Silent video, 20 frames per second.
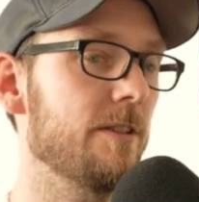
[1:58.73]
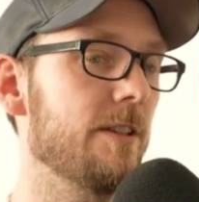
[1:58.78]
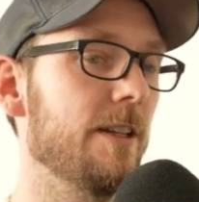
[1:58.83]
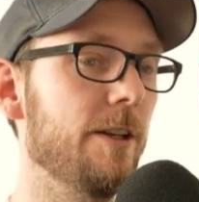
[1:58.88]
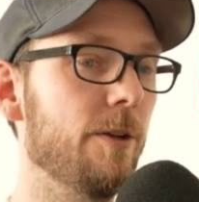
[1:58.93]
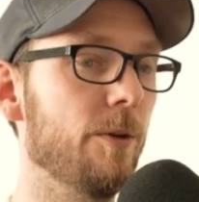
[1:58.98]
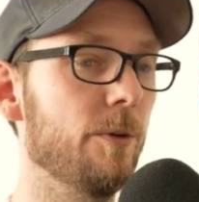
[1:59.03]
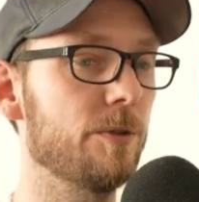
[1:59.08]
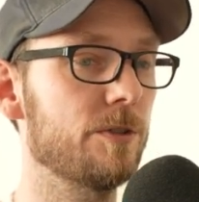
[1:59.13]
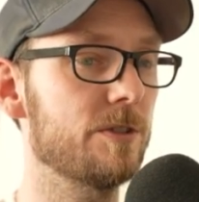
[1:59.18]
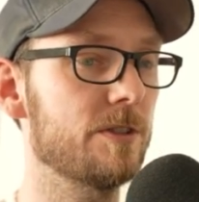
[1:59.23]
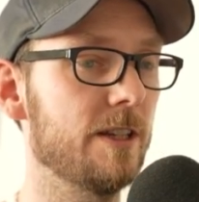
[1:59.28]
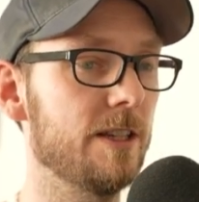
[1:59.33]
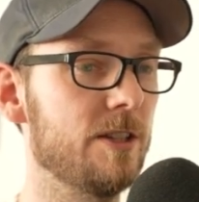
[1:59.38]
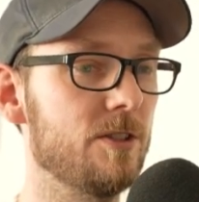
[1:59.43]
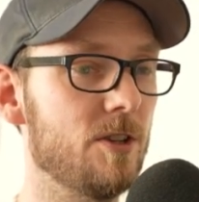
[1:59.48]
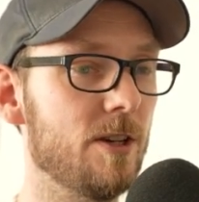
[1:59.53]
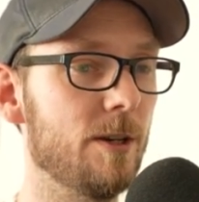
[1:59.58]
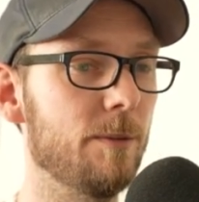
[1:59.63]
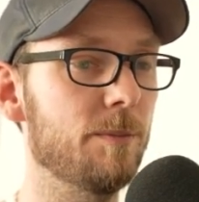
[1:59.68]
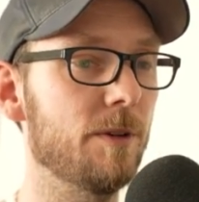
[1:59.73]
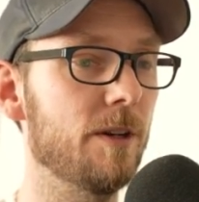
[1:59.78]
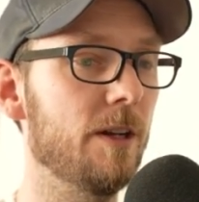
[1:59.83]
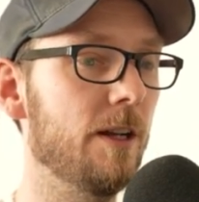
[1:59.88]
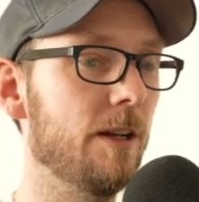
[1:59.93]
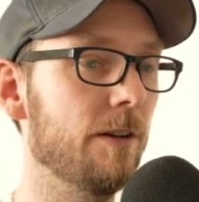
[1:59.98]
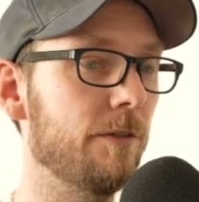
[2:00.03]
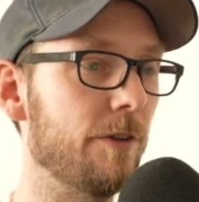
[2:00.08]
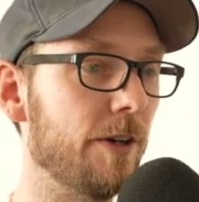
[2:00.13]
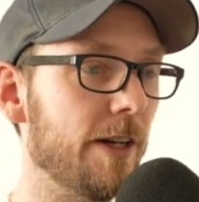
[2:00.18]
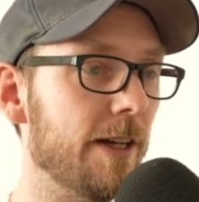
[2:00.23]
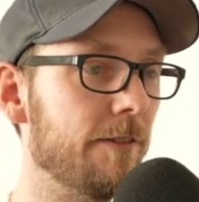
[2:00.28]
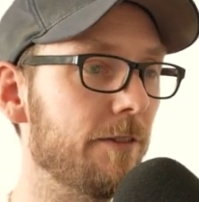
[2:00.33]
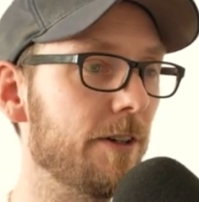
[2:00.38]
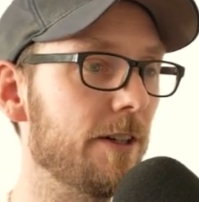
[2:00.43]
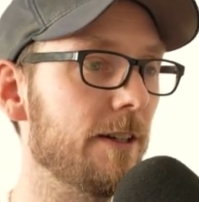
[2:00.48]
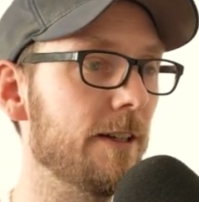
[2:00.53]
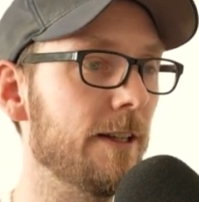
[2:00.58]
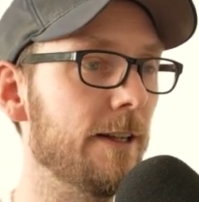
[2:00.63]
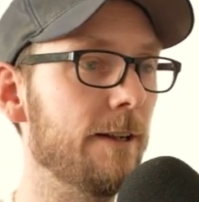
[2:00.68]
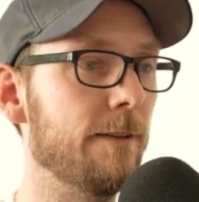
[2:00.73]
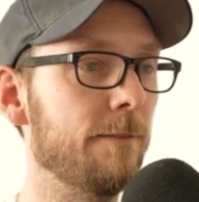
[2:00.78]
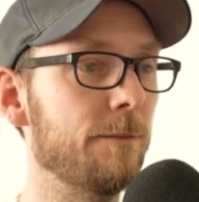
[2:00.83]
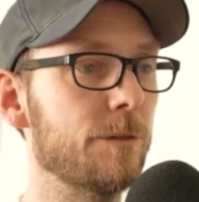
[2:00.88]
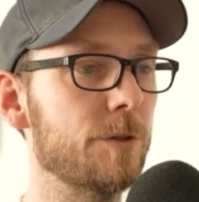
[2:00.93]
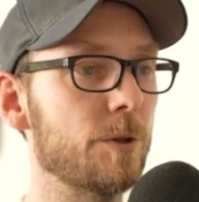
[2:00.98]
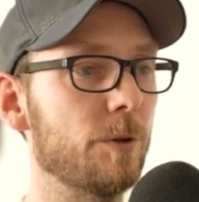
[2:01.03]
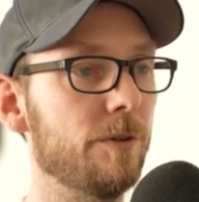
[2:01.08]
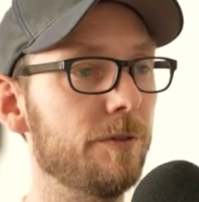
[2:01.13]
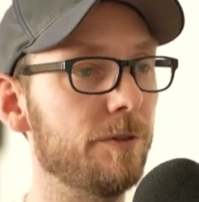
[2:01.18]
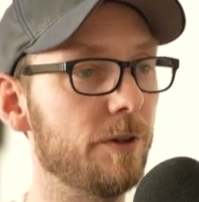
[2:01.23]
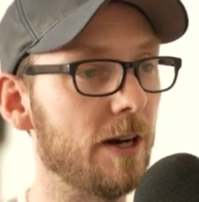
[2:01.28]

They don't stay cheap forever. So if you